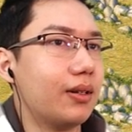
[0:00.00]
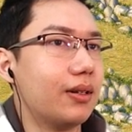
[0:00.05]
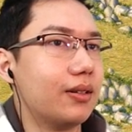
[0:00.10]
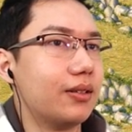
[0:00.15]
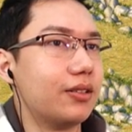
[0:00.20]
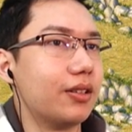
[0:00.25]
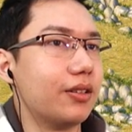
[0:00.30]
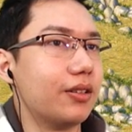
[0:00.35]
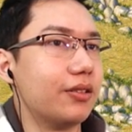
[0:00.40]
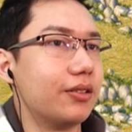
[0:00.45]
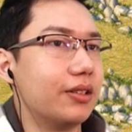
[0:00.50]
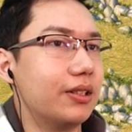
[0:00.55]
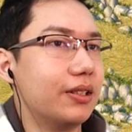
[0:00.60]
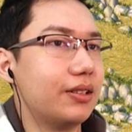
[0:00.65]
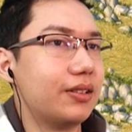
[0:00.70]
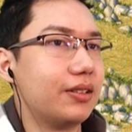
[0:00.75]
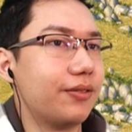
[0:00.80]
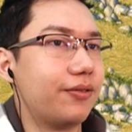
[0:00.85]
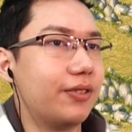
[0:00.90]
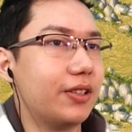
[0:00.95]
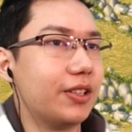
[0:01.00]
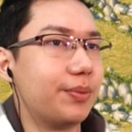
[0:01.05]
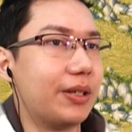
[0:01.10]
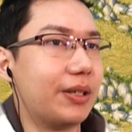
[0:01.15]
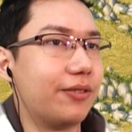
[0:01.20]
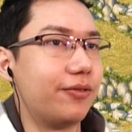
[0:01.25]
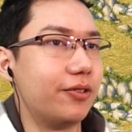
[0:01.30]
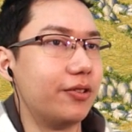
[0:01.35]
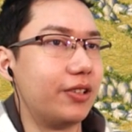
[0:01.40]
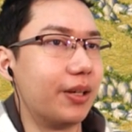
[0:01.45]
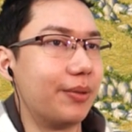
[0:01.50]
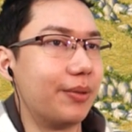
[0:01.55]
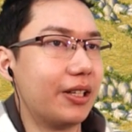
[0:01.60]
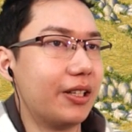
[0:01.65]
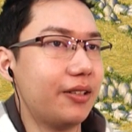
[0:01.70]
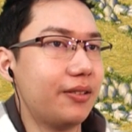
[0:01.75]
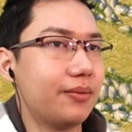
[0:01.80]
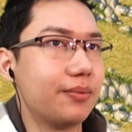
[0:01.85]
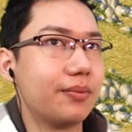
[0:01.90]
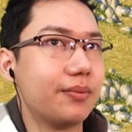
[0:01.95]
So here's the first bit of food coming
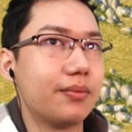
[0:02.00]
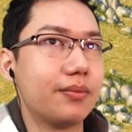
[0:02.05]
in.